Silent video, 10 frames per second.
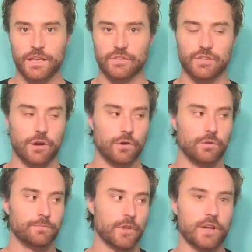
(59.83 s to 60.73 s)

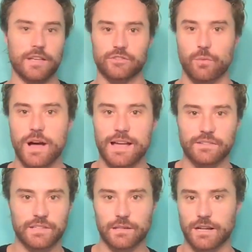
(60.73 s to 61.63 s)
So why
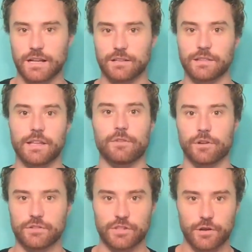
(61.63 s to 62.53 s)
is
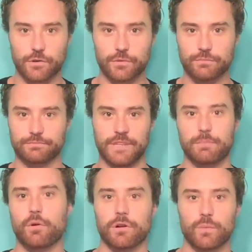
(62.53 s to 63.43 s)
liver so
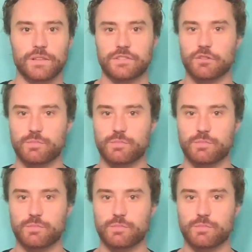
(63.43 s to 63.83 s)
important? Why is it so